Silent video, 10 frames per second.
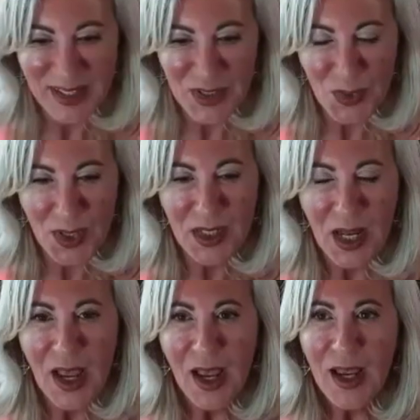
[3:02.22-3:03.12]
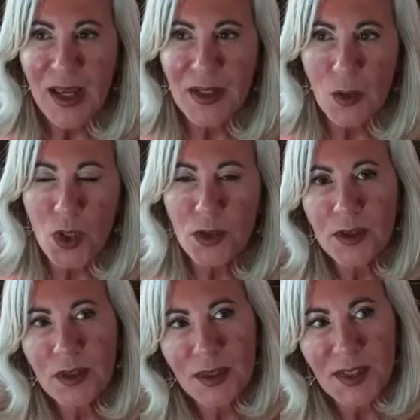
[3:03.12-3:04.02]
That's right. And well,
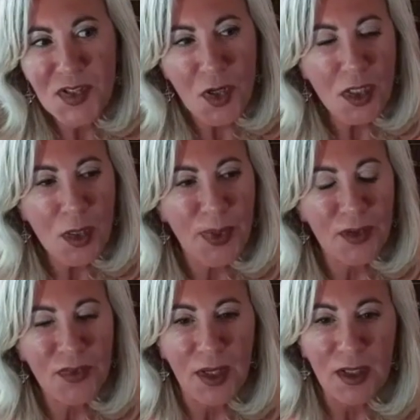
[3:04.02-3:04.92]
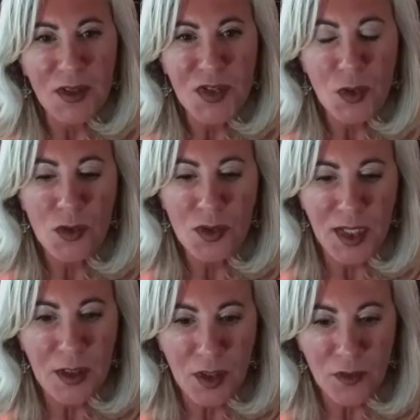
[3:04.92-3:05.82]
let's talk about that. So
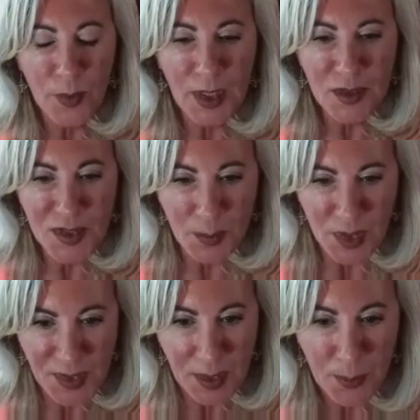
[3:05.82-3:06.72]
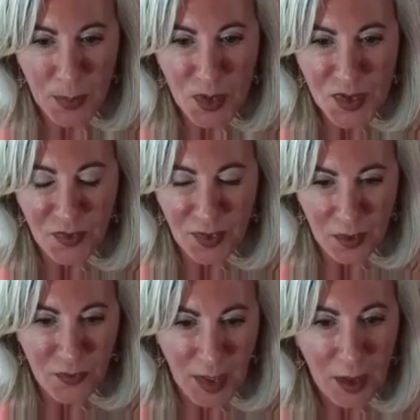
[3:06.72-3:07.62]
can you give me some examples
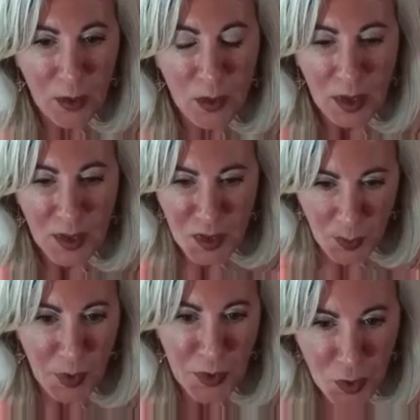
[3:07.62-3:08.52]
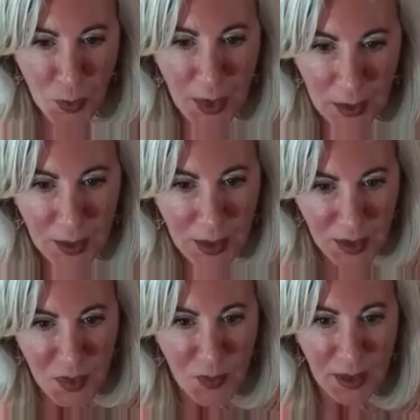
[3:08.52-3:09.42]
of how spirituality
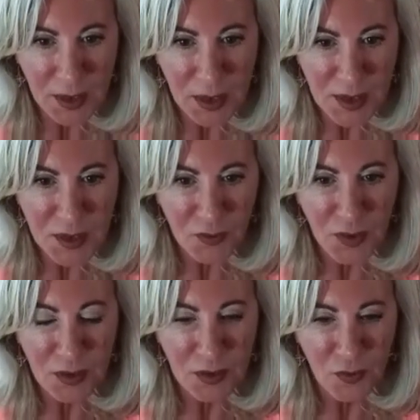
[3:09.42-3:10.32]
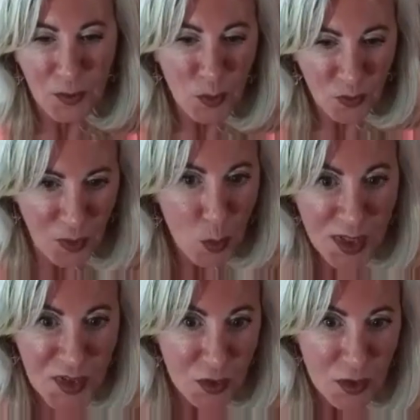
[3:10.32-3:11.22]
is radically different from
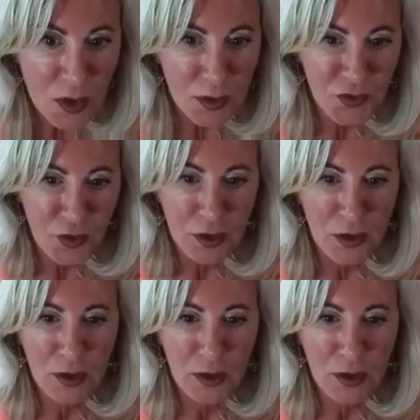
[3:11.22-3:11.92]
Western culture?